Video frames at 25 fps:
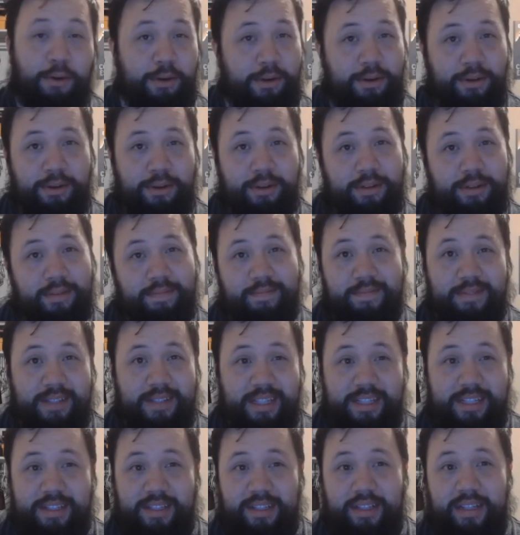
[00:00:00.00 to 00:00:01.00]
her
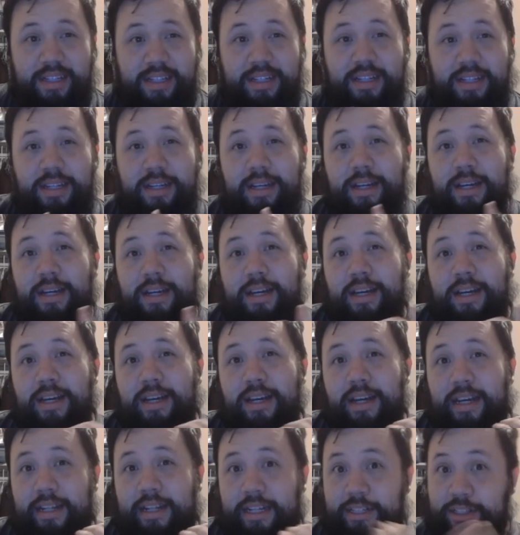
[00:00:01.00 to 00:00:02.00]
decently,
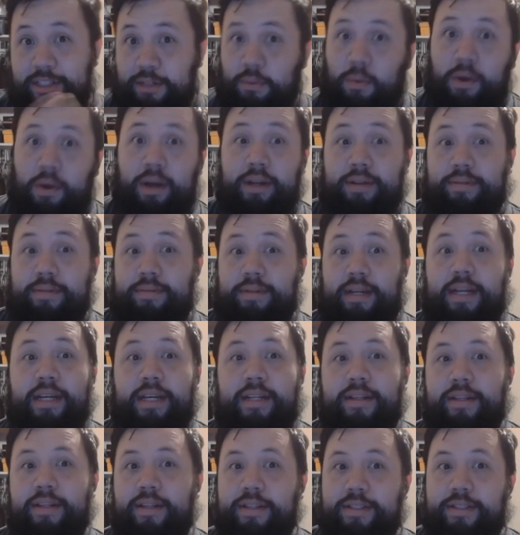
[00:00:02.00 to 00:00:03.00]
and then she won
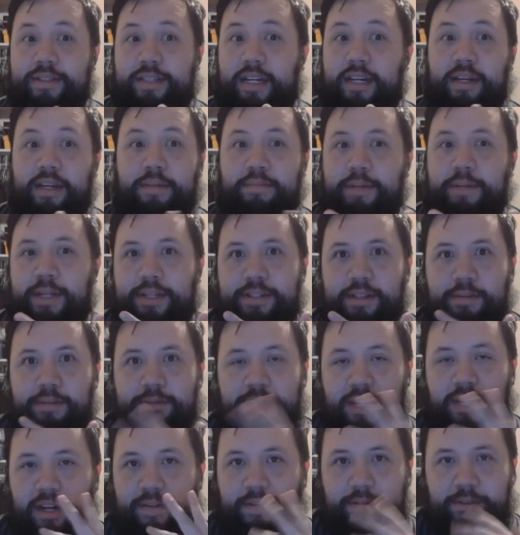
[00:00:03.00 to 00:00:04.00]
in the second biggest
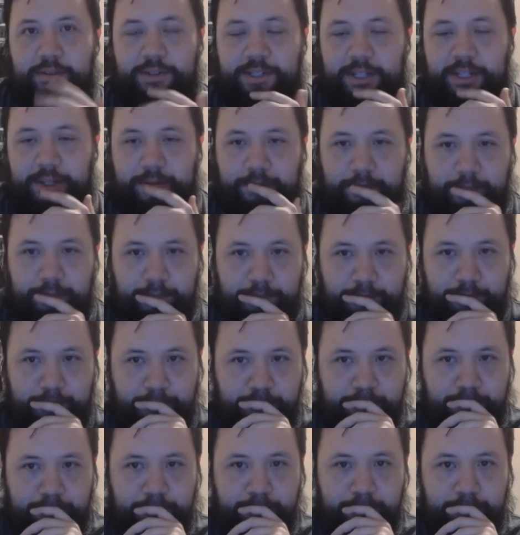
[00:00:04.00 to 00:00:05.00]
upset I've ever seen.
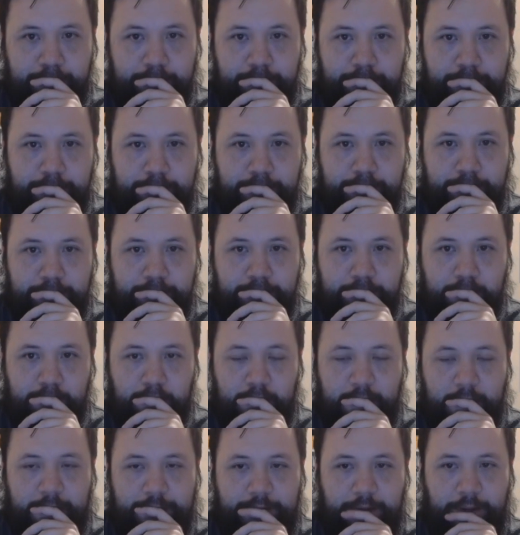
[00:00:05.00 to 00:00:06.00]

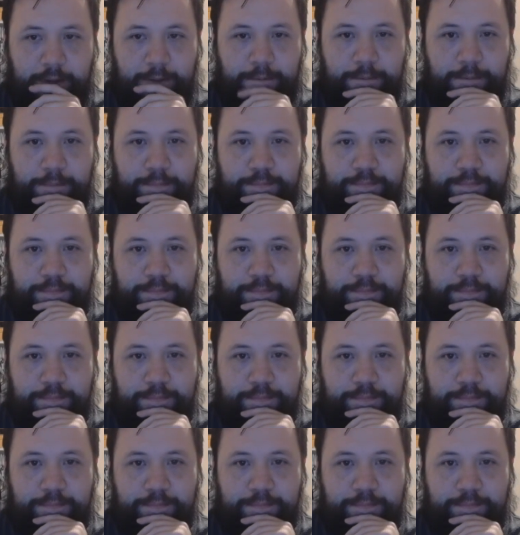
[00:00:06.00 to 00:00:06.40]
So,